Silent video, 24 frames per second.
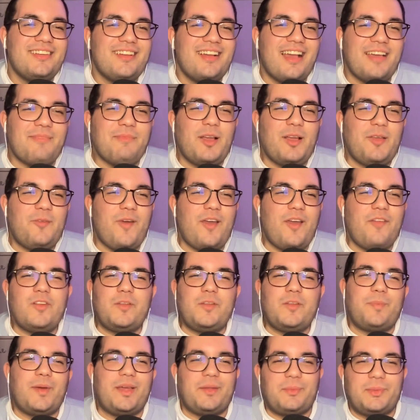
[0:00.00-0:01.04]
And my
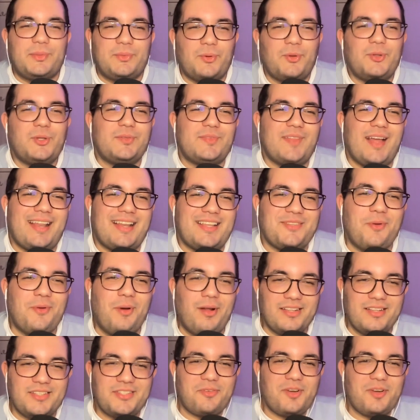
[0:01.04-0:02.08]
favorite bit with all of that as well
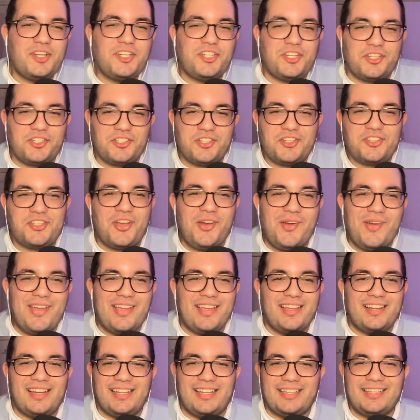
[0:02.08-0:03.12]
is Christian just going,
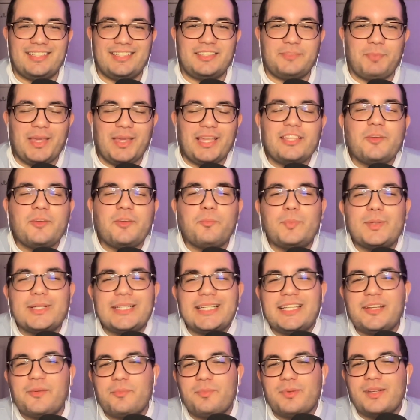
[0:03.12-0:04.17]
like, being
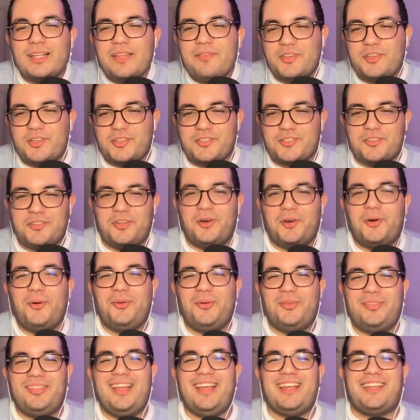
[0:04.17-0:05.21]
completely oblivious to the whole
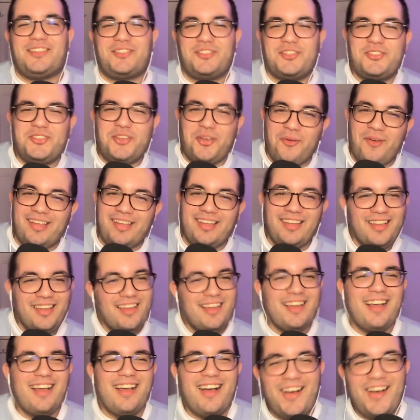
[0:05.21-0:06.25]
thing. Just going,
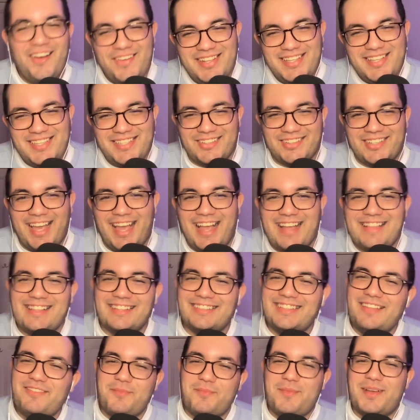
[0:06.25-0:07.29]
oh, it's okay. They'll
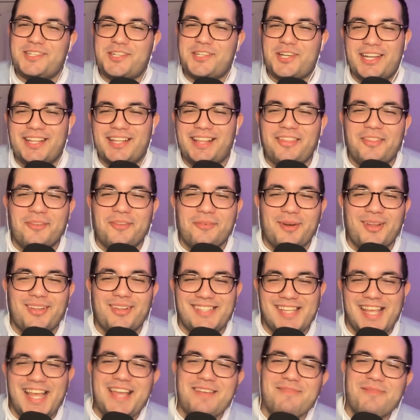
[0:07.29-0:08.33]
never mention it at the round
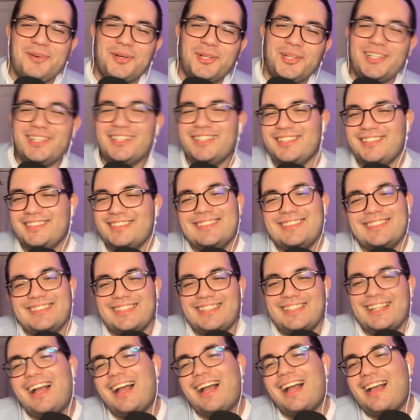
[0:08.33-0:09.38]
table.
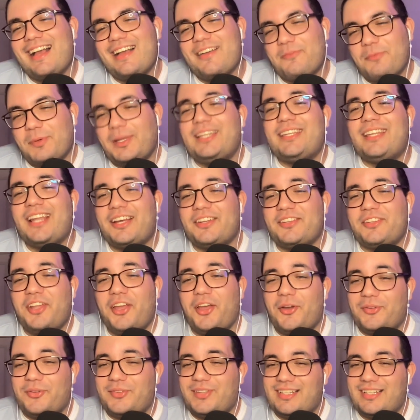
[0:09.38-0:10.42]
We now
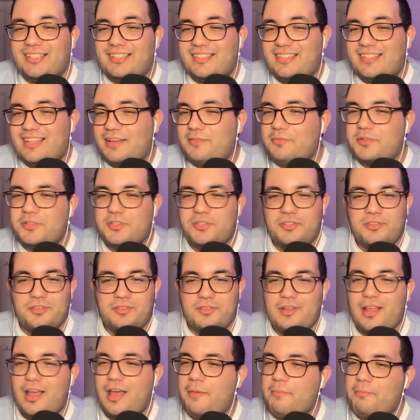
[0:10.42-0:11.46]
know that was
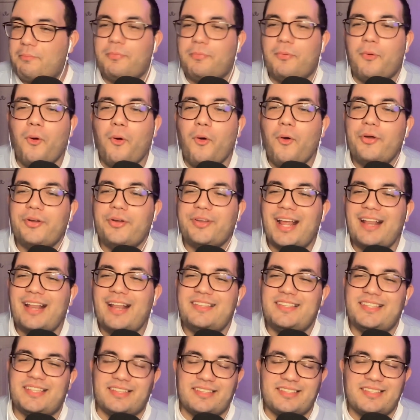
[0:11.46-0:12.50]
poor
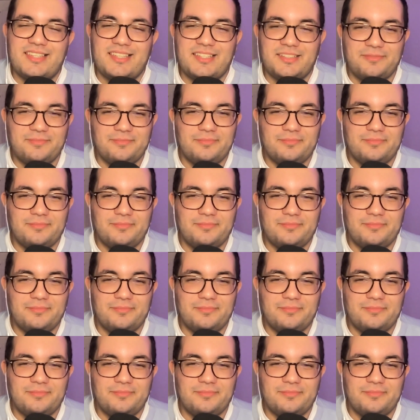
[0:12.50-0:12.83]
analysis.